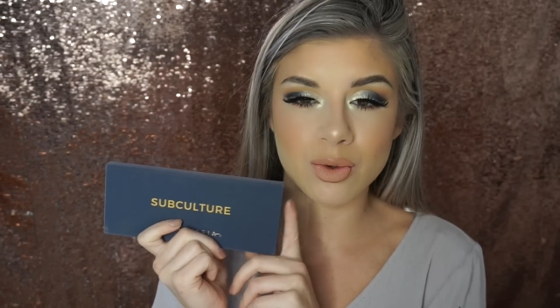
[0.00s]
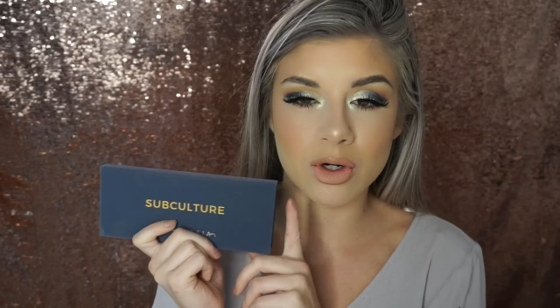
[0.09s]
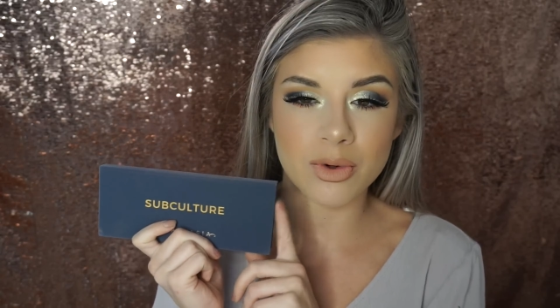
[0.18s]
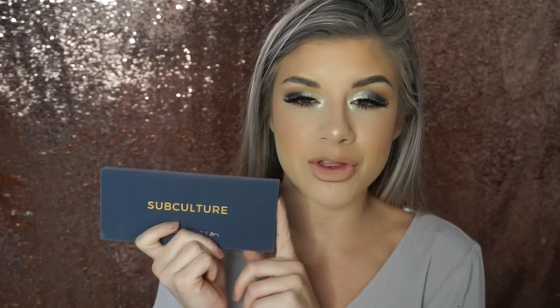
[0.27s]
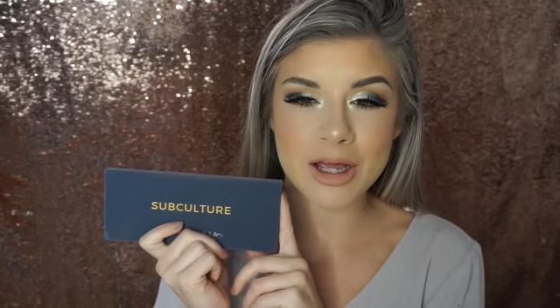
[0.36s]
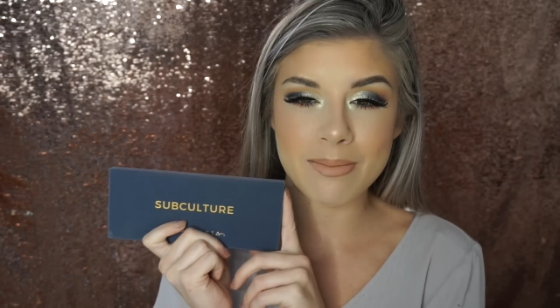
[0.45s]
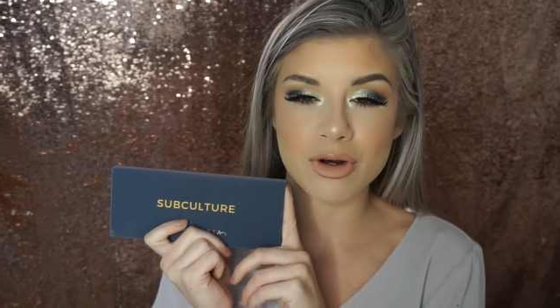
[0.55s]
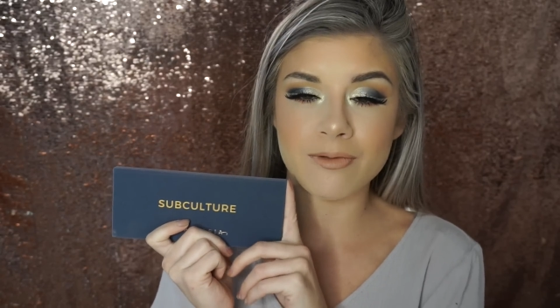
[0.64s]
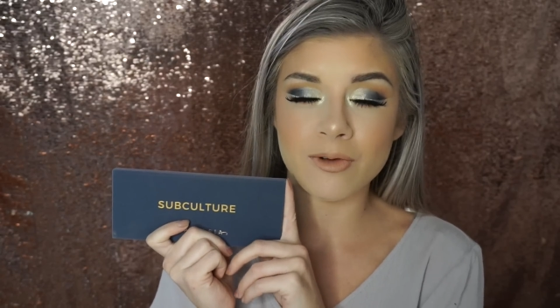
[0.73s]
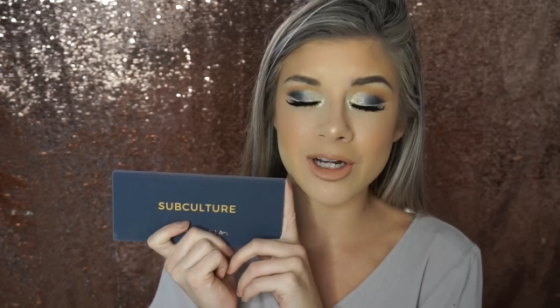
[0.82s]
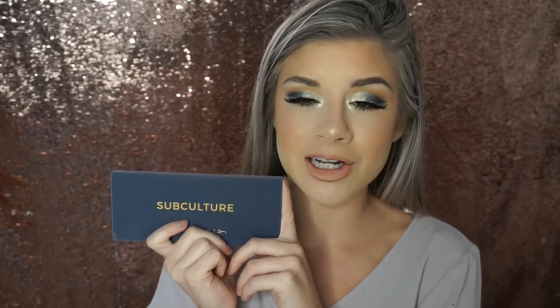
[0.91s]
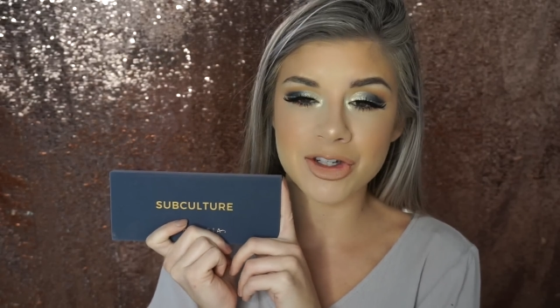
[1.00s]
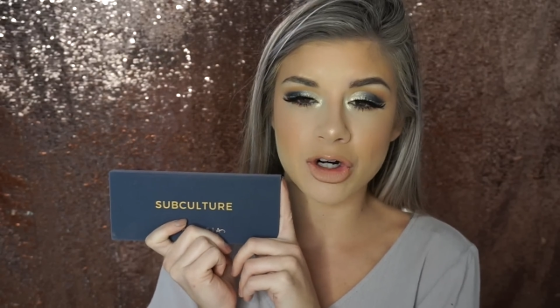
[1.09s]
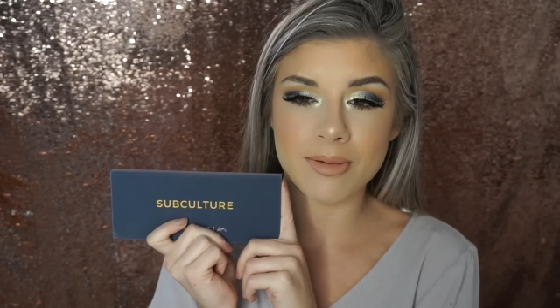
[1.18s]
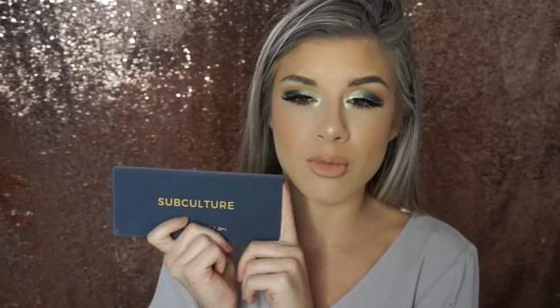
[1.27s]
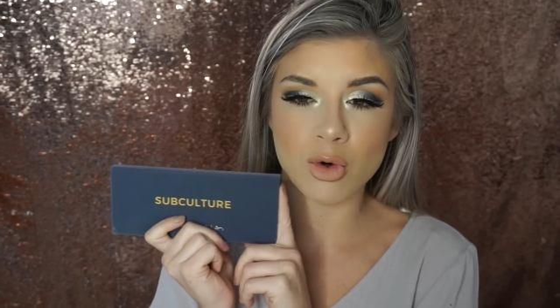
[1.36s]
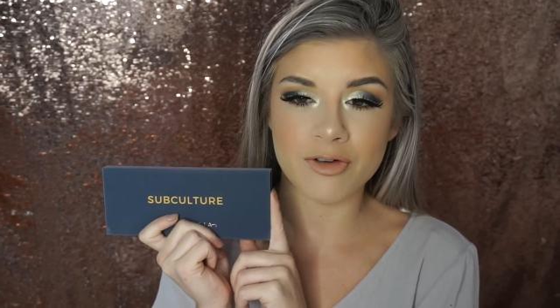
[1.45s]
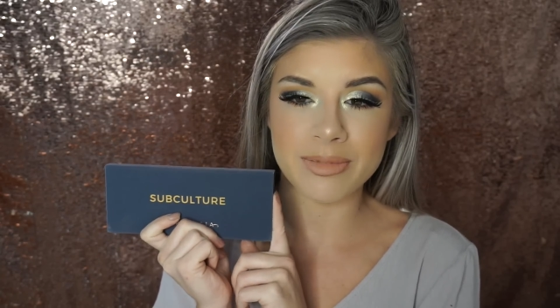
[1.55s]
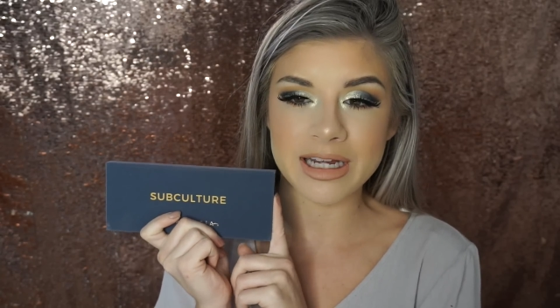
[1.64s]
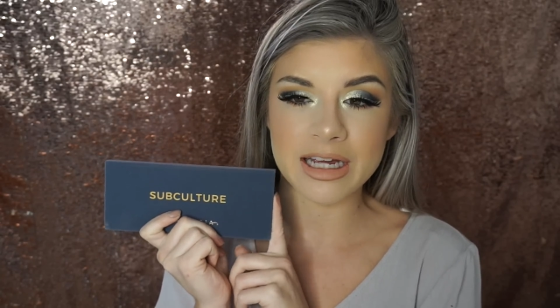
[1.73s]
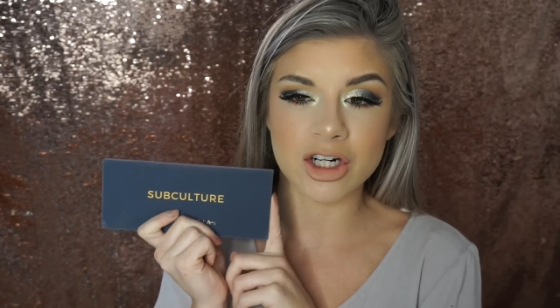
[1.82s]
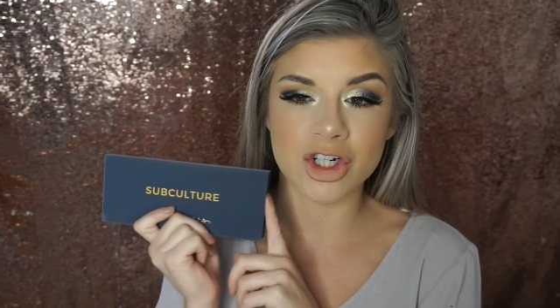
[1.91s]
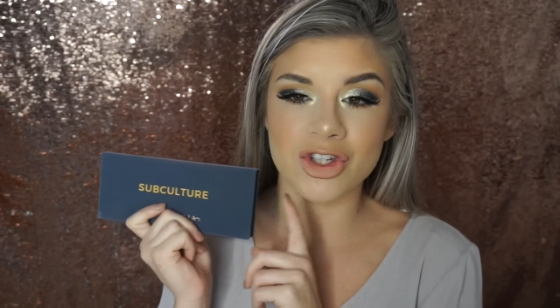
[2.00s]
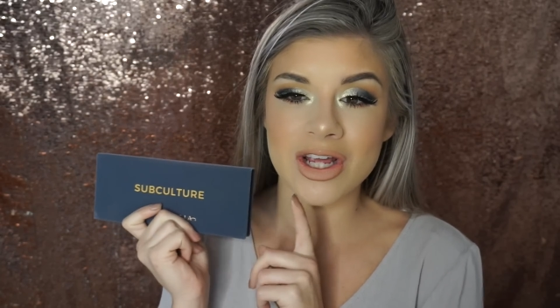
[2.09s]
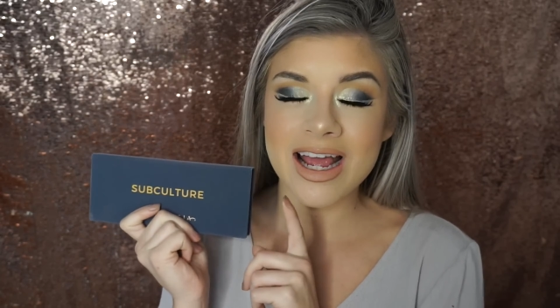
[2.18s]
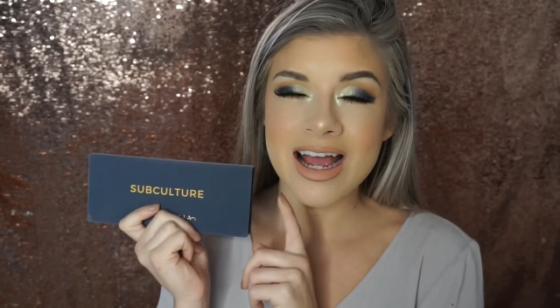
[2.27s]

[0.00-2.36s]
to work with it, but if you guys are more beginners,